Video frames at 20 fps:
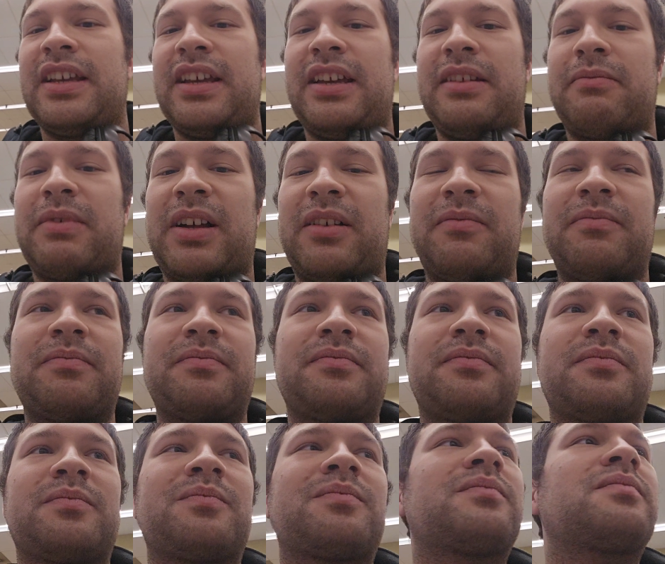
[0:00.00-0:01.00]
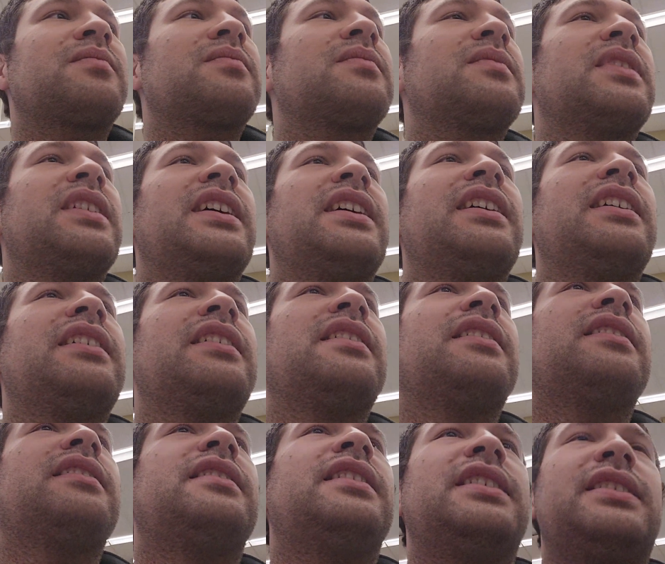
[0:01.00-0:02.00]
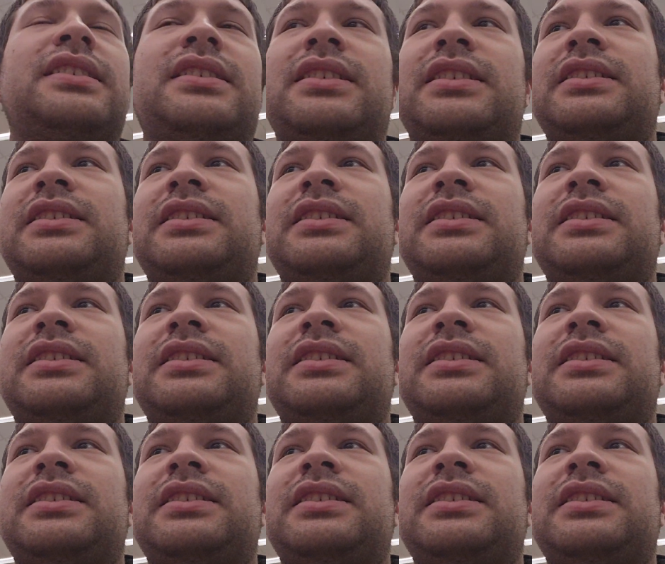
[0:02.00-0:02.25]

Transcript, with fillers: And well this